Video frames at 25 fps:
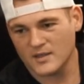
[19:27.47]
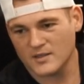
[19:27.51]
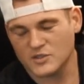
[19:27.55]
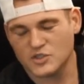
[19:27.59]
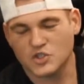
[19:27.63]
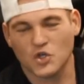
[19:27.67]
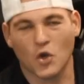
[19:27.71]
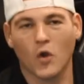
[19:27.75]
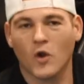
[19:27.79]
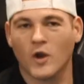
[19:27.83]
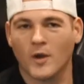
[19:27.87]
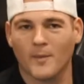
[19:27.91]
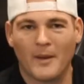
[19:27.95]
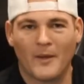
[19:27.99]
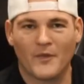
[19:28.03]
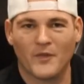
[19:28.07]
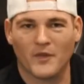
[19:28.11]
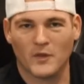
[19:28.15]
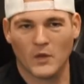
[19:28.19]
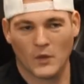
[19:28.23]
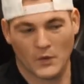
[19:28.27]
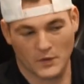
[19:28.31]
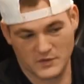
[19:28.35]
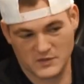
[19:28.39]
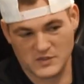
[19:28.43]
joke about
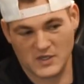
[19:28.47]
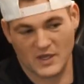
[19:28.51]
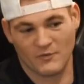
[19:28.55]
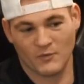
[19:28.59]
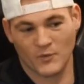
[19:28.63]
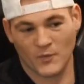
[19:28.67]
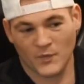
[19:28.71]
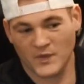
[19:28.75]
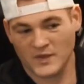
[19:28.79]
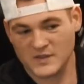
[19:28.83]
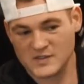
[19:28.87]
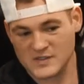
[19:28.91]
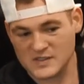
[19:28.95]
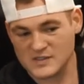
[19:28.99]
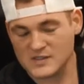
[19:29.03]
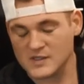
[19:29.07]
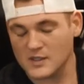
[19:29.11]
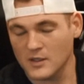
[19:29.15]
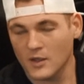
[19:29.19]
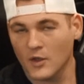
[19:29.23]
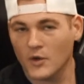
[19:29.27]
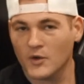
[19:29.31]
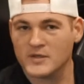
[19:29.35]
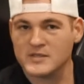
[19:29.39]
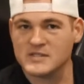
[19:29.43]
the Lotus. Everyone thinks the
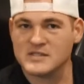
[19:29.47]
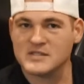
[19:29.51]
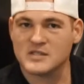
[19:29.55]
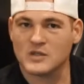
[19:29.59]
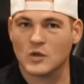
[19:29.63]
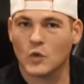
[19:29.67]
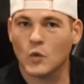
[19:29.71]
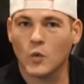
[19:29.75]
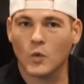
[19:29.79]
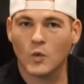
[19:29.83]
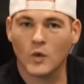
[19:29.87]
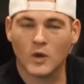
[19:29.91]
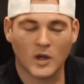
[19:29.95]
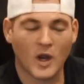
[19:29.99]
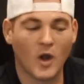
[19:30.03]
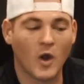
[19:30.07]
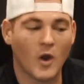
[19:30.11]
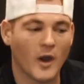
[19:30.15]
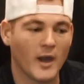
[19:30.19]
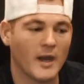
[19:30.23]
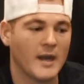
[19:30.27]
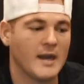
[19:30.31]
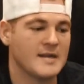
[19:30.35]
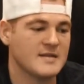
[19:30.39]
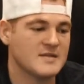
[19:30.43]
Lotus is a cool
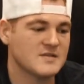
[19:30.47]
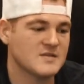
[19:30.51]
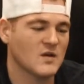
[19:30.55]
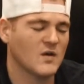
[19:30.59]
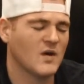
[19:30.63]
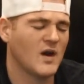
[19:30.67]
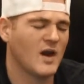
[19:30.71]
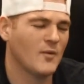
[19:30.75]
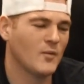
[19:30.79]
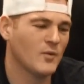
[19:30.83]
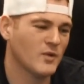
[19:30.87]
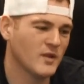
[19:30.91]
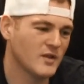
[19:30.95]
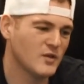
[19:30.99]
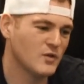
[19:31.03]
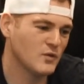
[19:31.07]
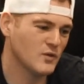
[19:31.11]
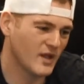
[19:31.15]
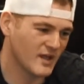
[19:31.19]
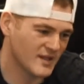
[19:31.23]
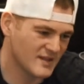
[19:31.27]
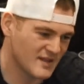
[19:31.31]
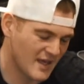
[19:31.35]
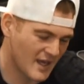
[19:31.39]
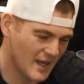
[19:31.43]
car, and so I really do
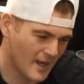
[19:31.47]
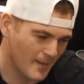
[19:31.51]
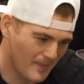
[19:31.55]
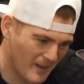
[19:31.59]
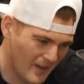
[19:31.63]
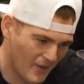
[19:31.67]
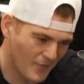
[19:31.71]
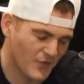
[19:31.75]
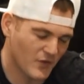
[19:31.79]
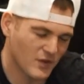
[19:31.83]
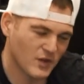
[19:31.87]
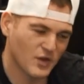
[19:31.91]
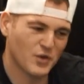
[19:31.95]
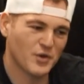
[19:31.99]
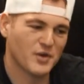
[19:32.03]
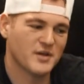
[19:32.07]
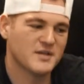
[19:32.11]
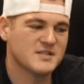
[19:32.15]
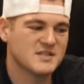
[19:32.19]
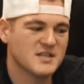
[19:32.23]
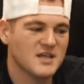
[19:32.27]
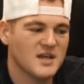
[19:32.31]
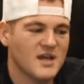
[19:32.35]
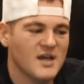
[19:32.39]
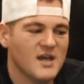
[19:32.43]
like that about the Lotus.